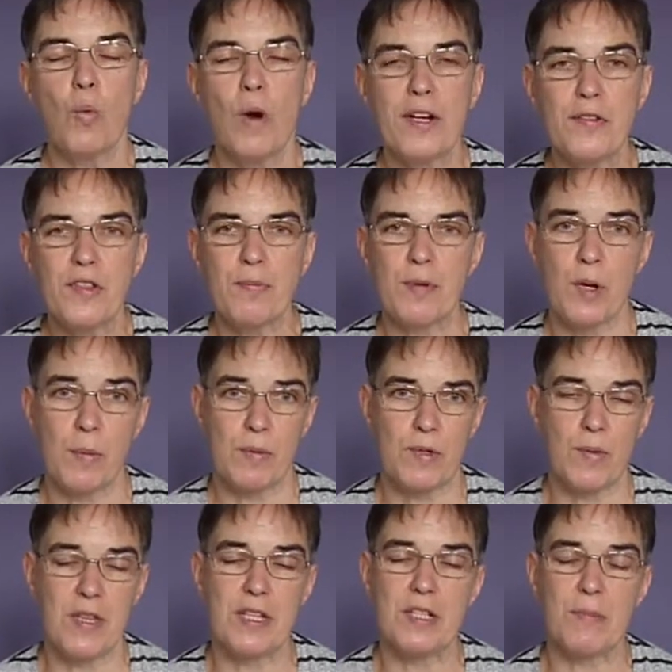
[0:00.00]
One of the
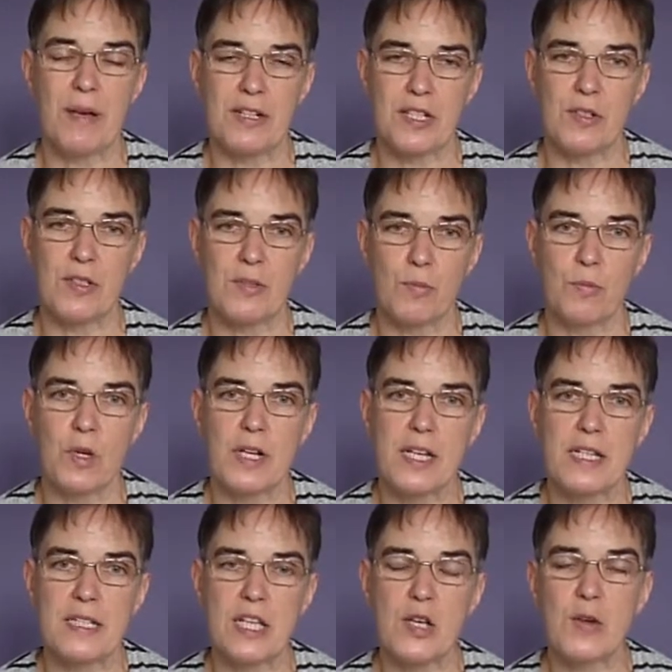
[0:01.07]
problems with independent
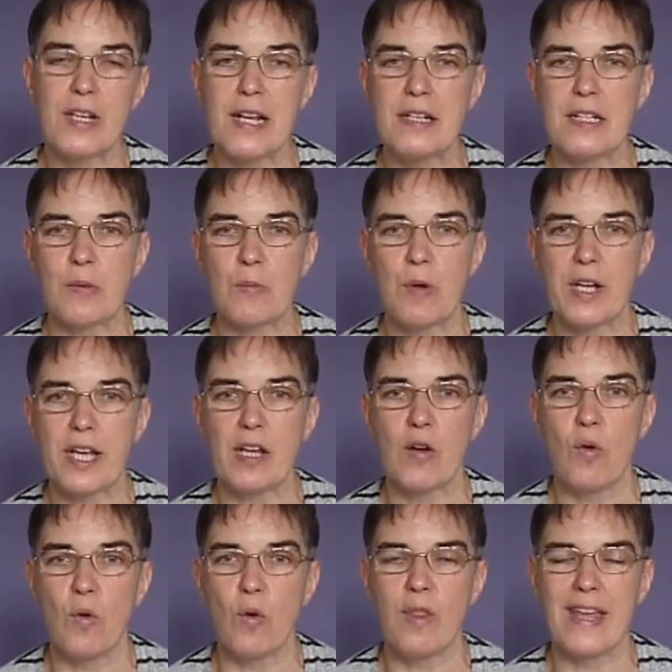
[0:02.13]
work is that you can end up
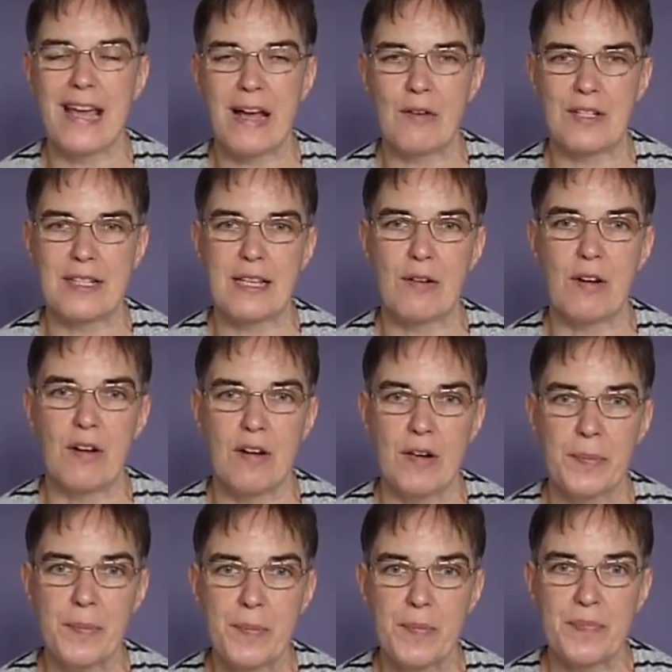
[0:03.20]
working all the hours there
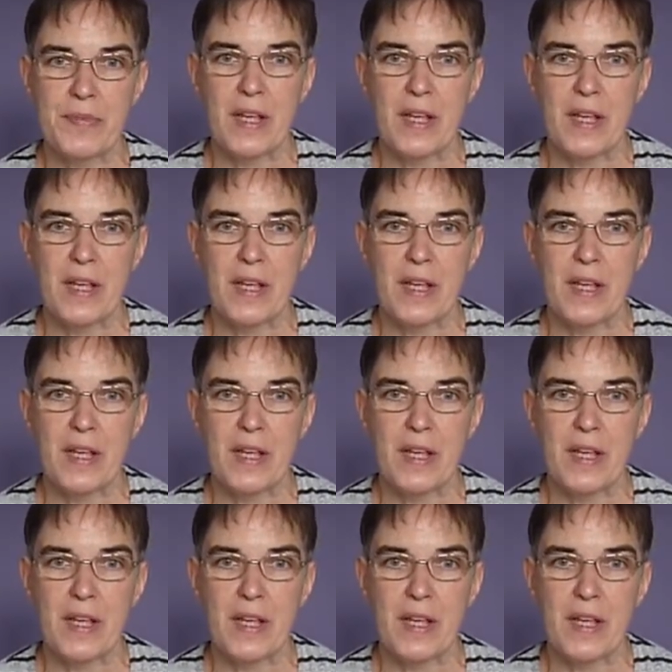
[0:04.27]
are,